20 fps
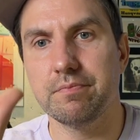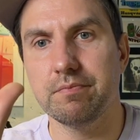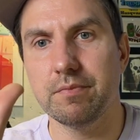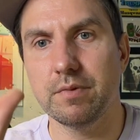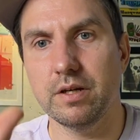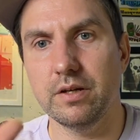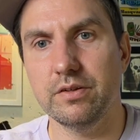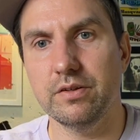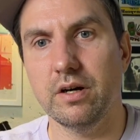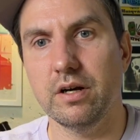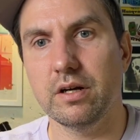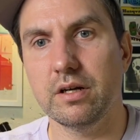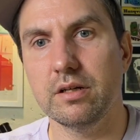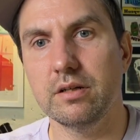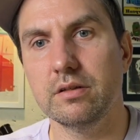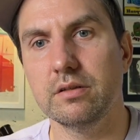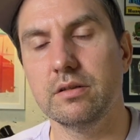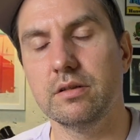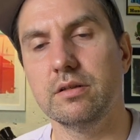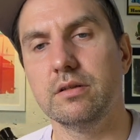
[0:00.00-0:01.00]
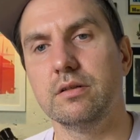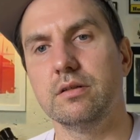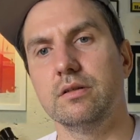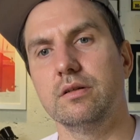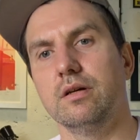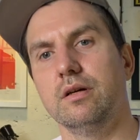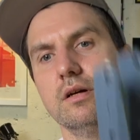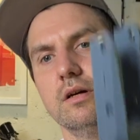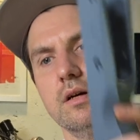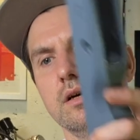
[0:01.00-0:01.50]
Good talk.
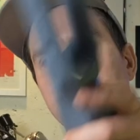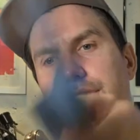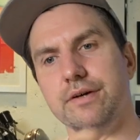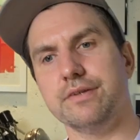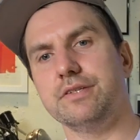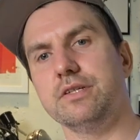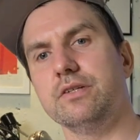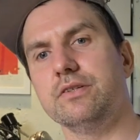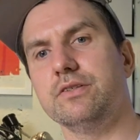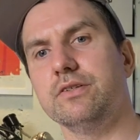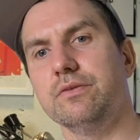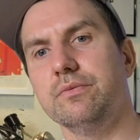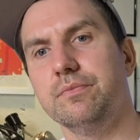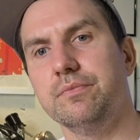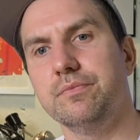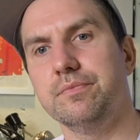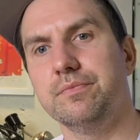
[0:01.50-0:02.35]
I'll see you soon.